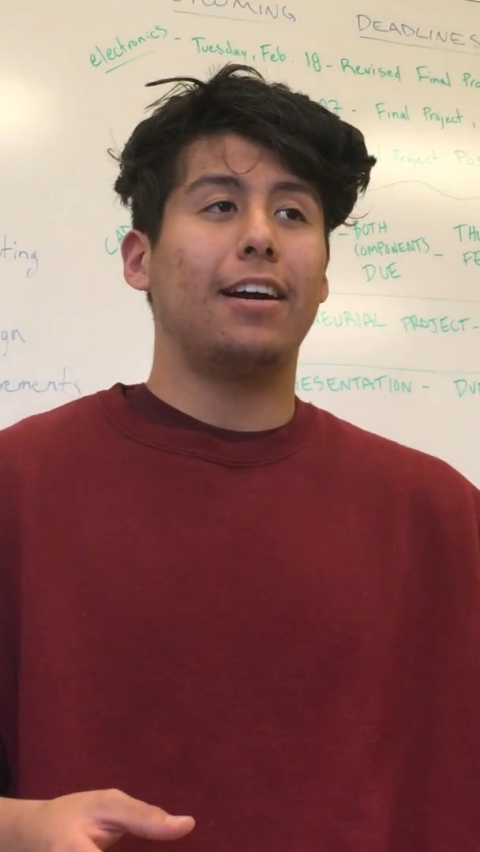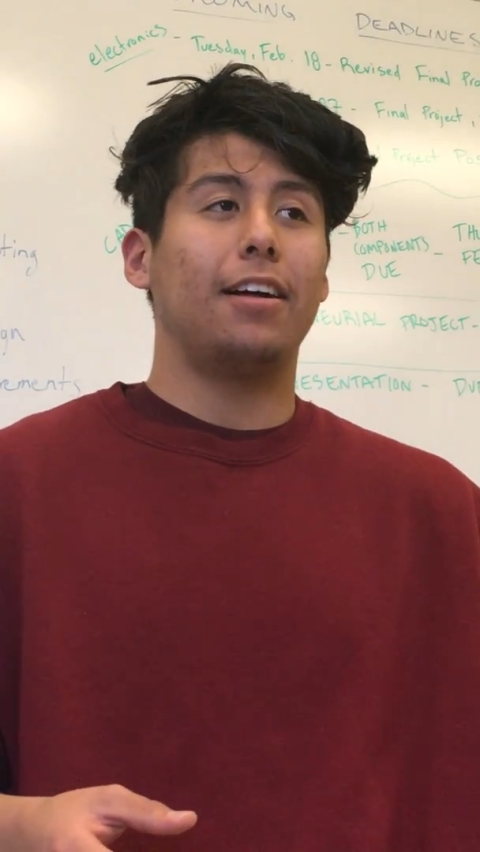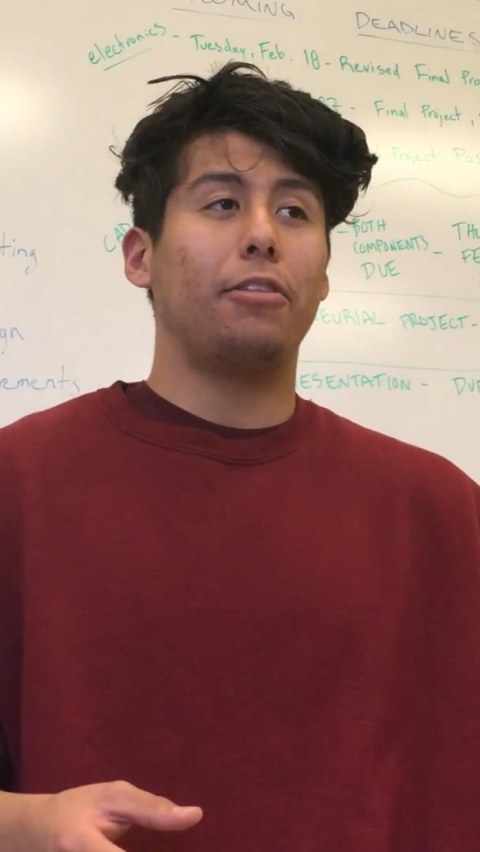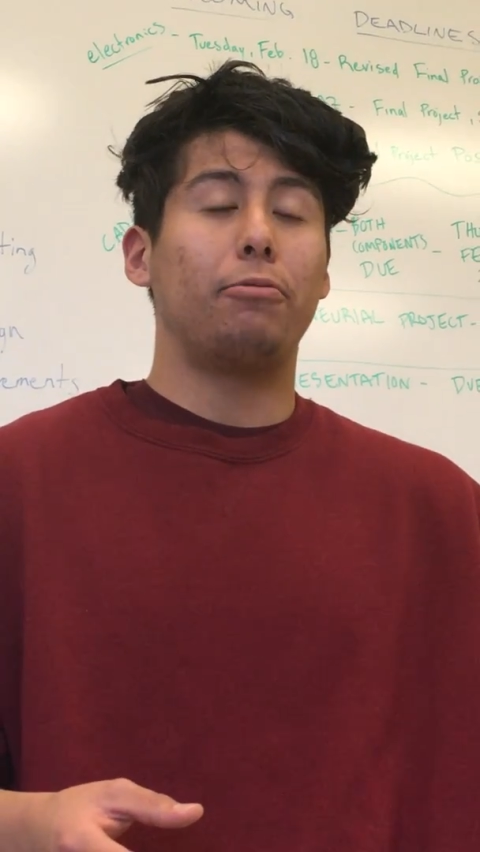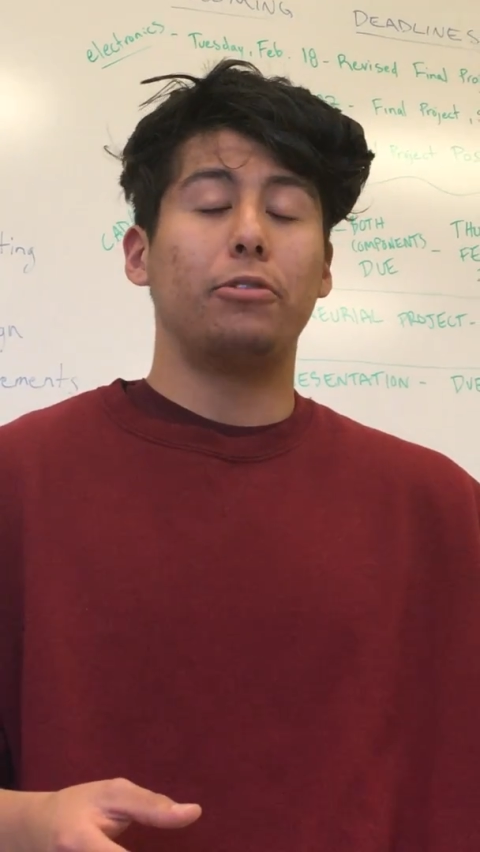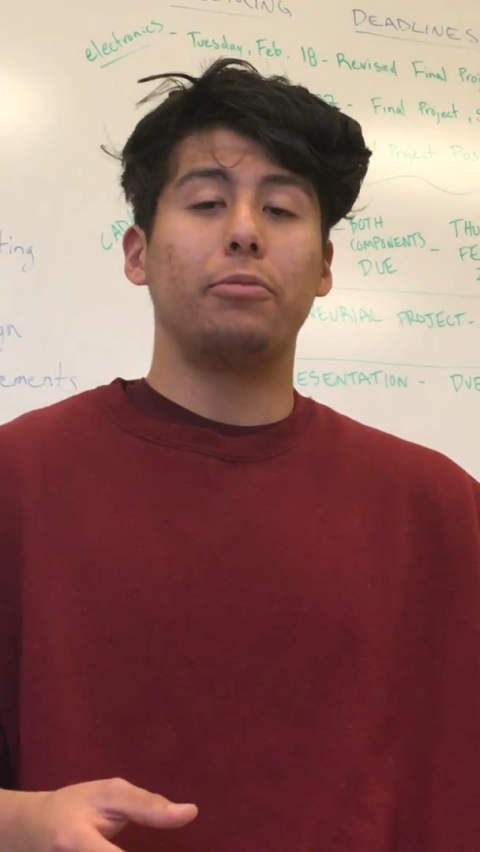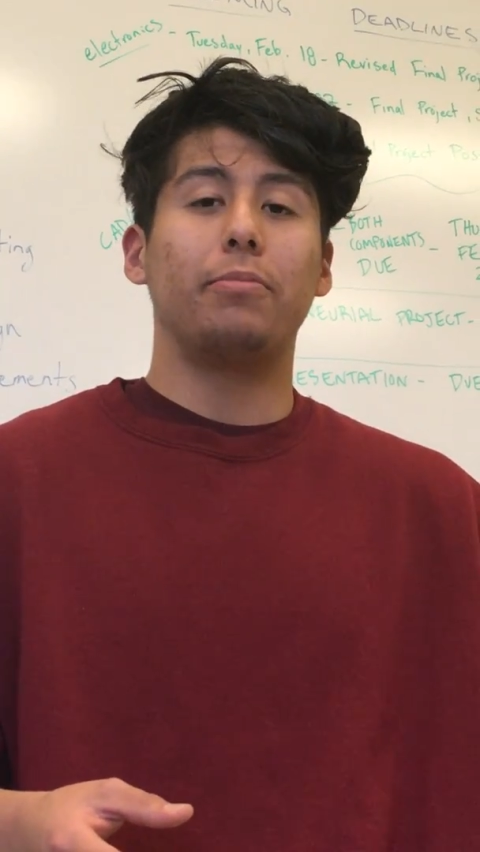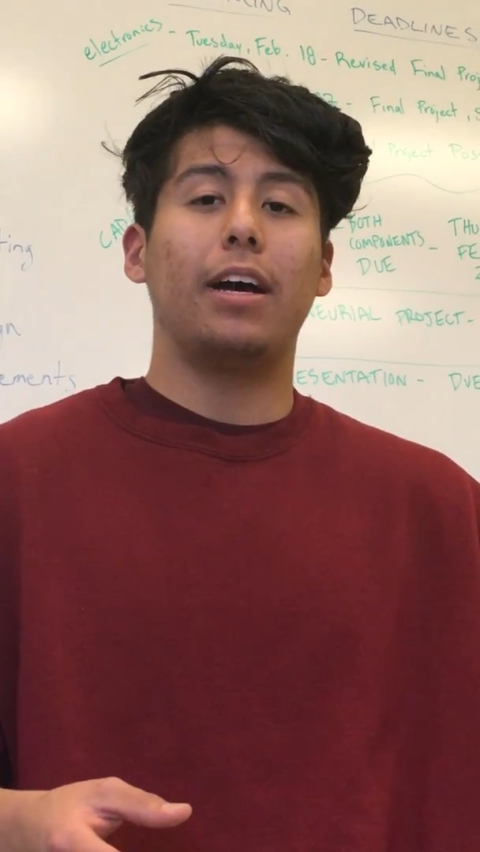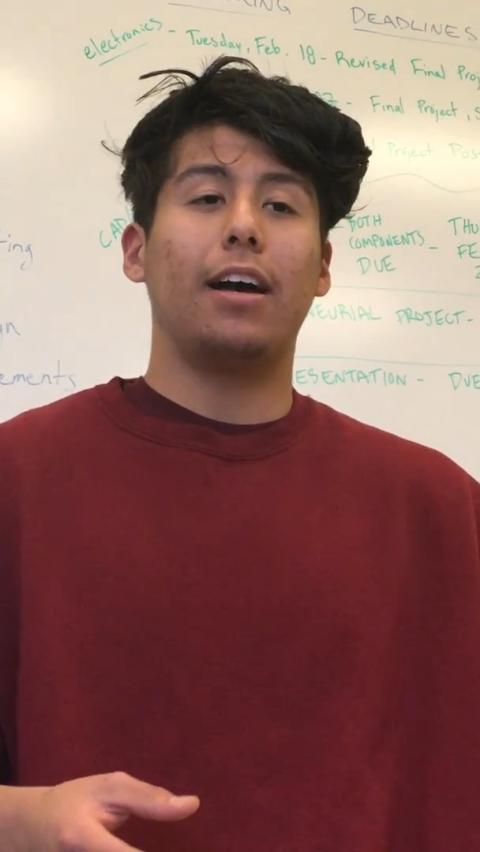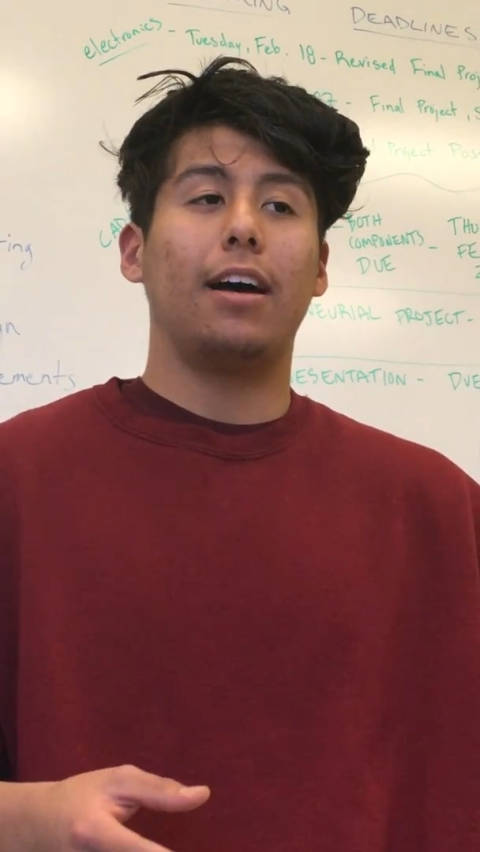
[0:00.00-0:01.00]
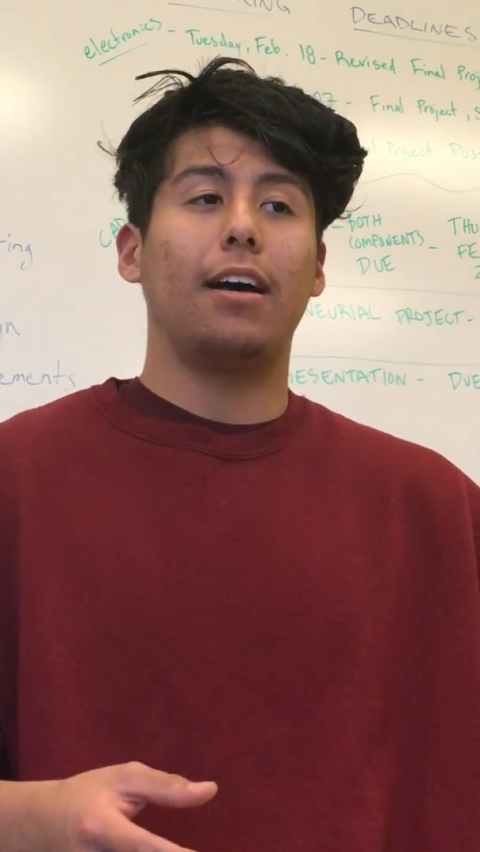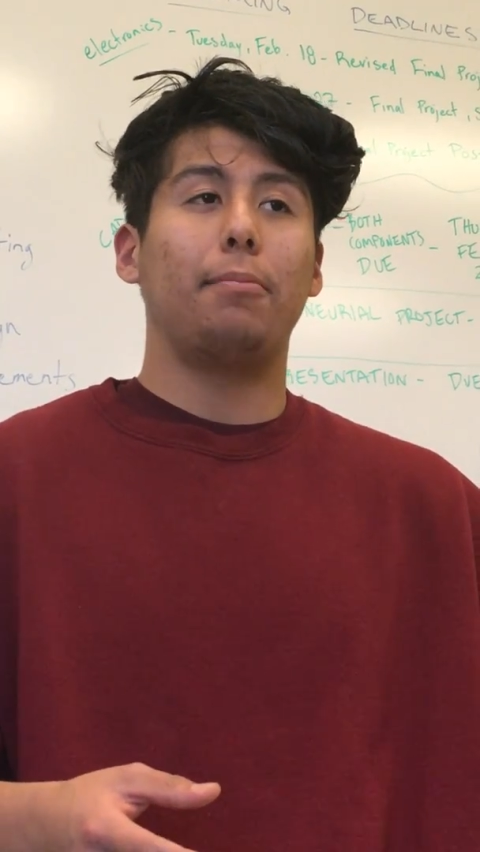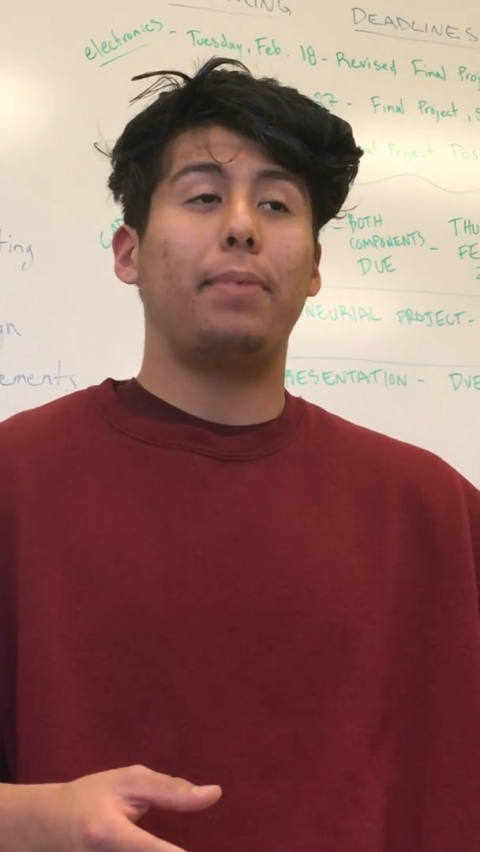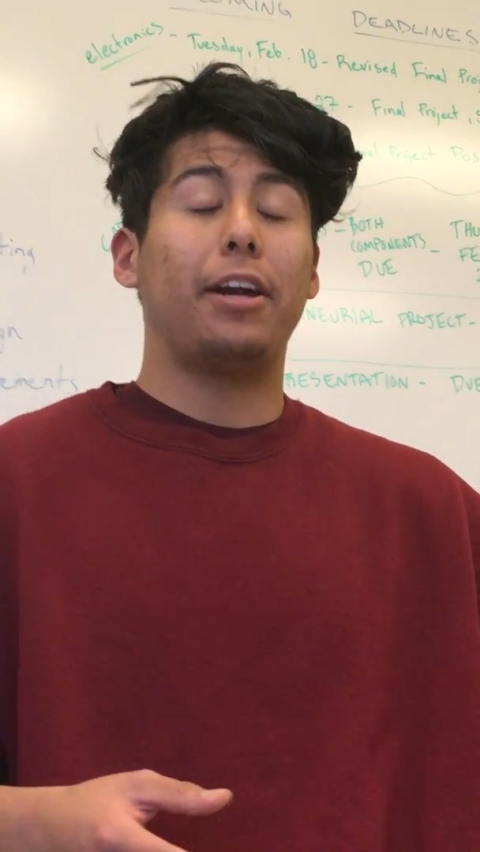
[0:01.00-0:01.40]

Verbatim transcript: uh, the room uh,